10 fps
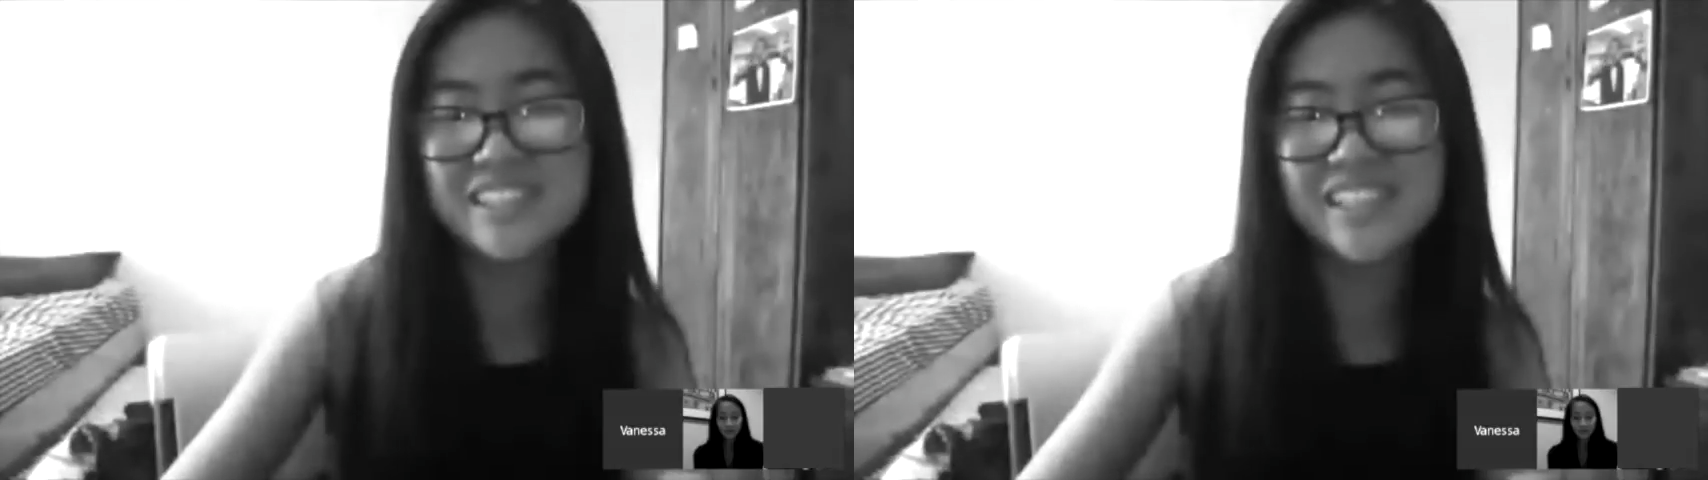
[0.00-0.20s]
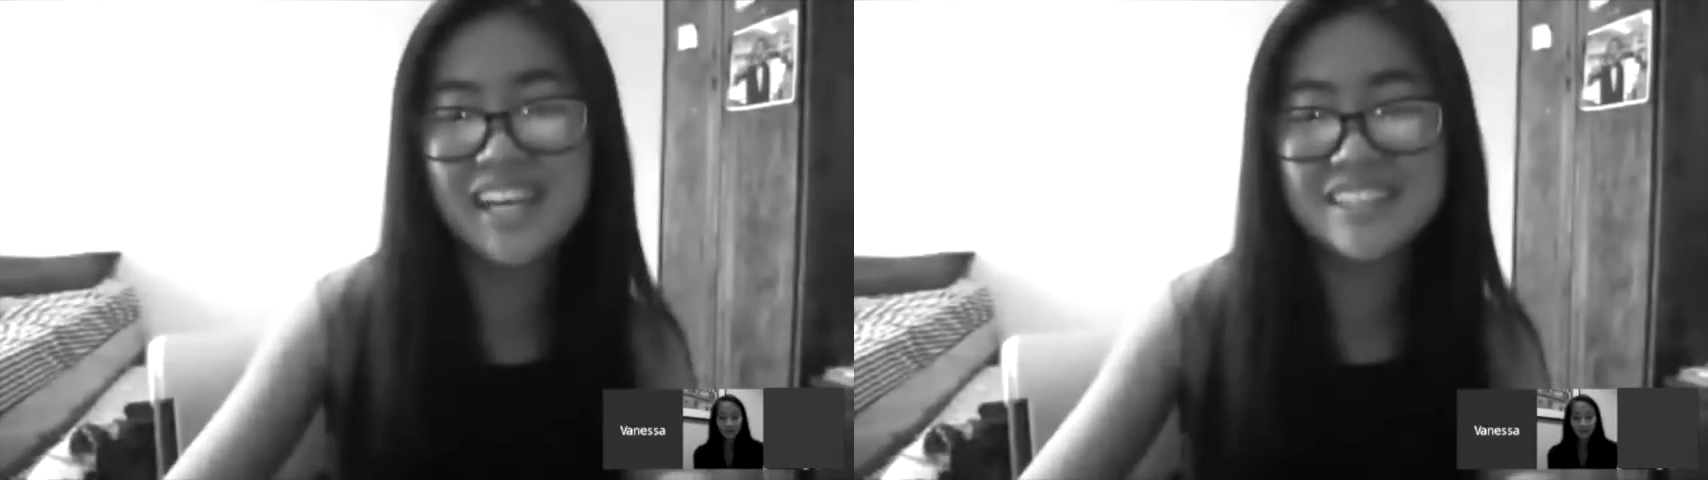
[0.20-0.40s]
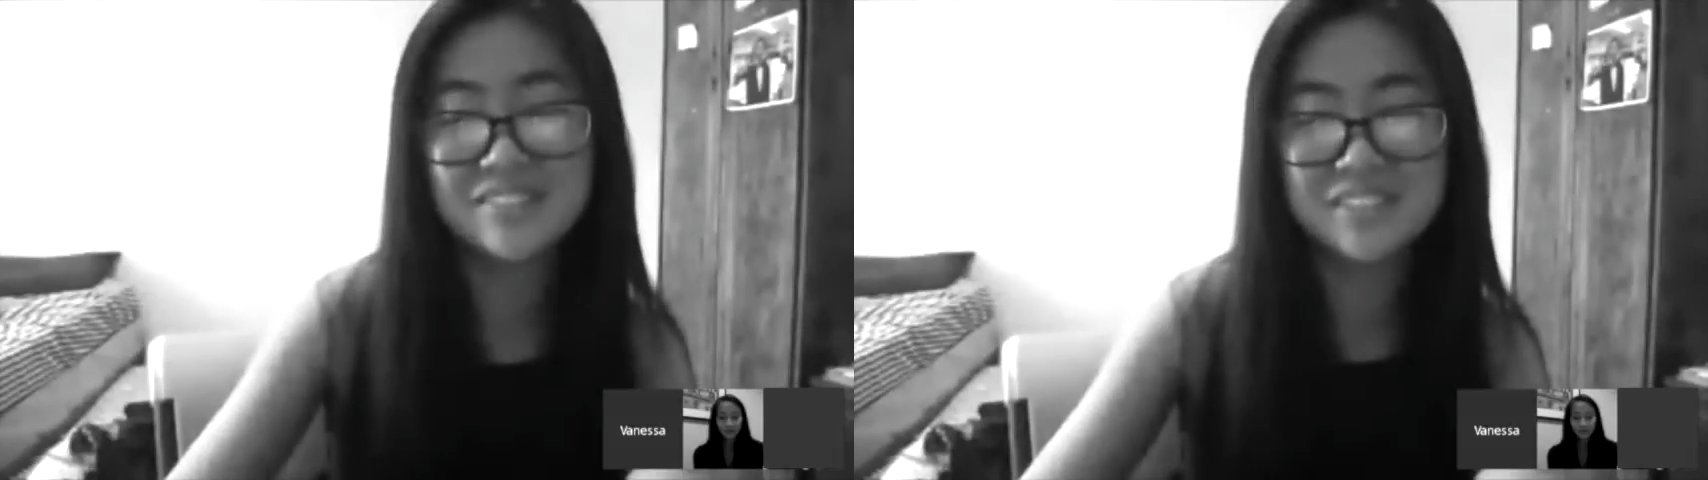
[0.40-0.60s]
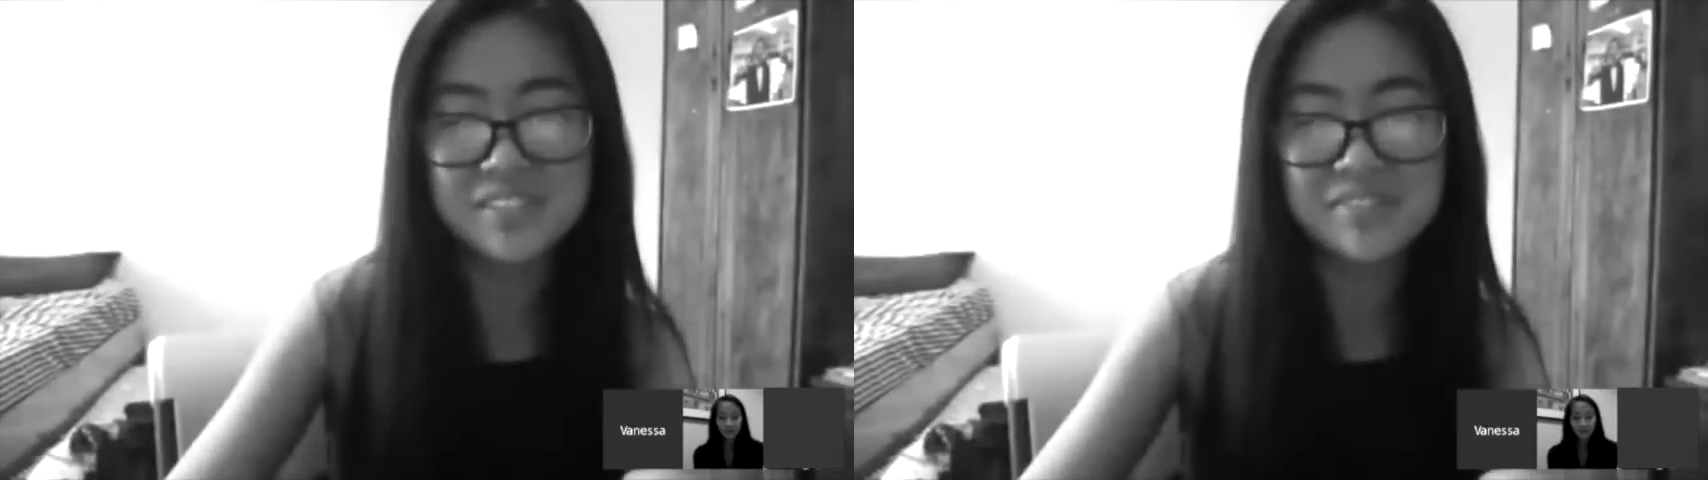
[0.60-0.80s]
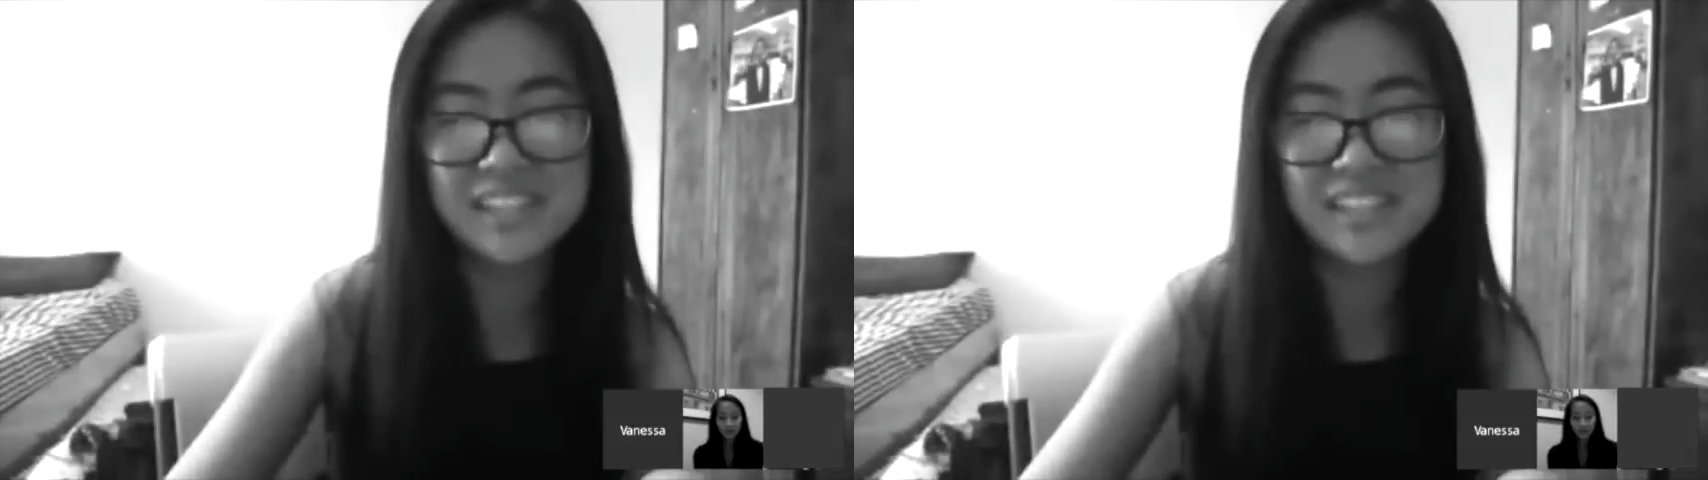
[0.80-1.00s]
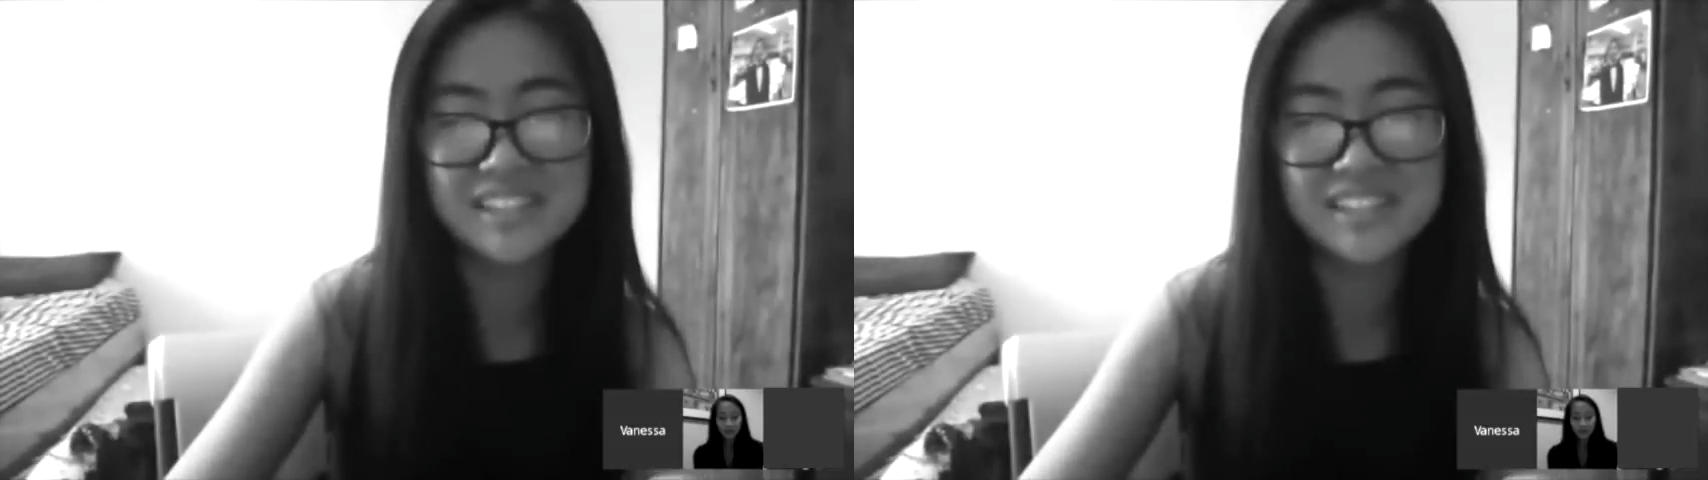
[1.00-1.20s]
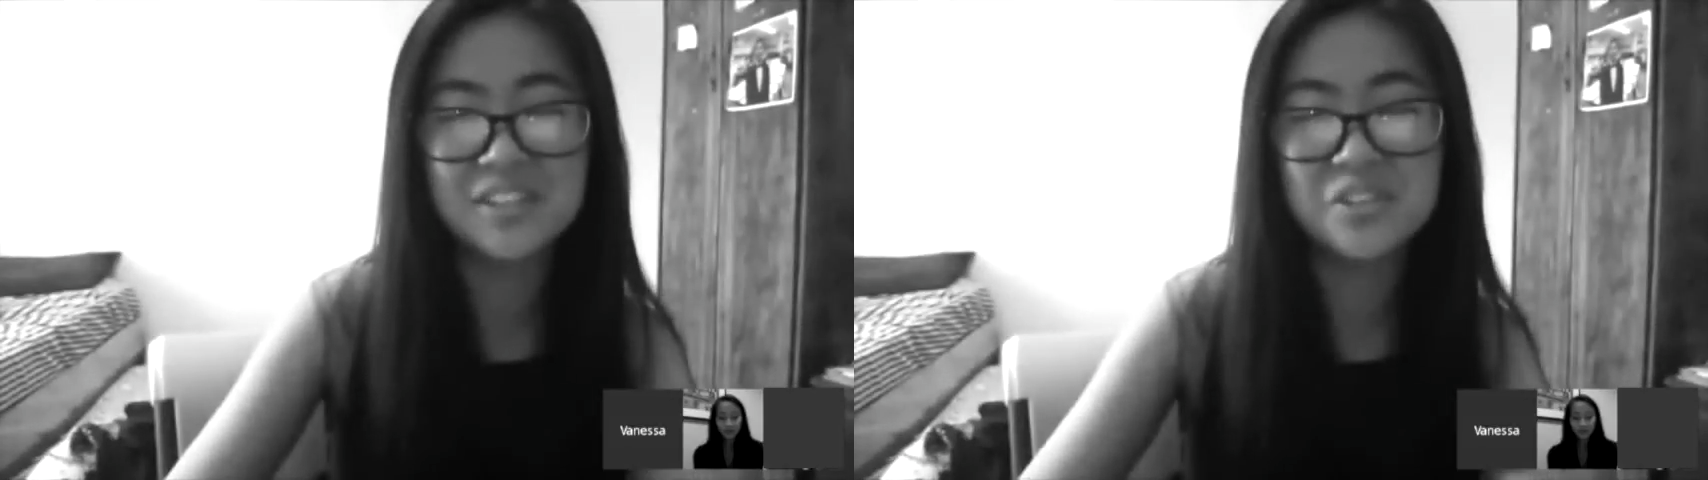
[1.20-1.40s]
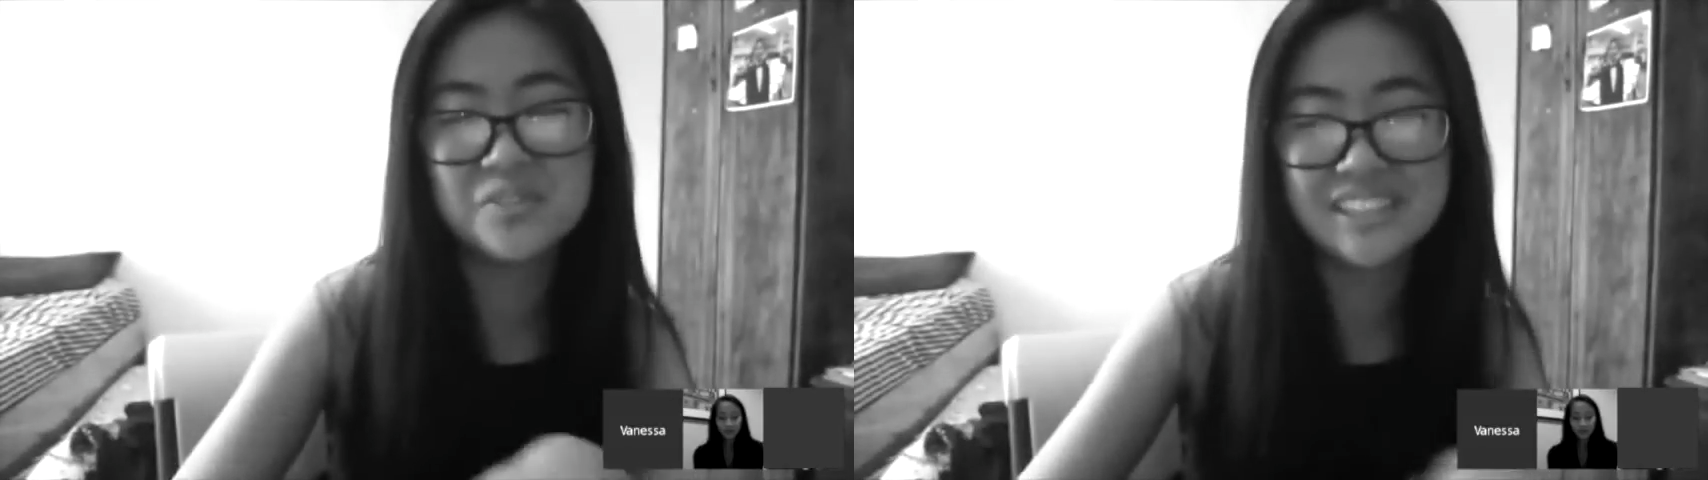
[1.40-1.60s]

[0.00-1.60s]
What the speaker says: in 17 magazine and numerous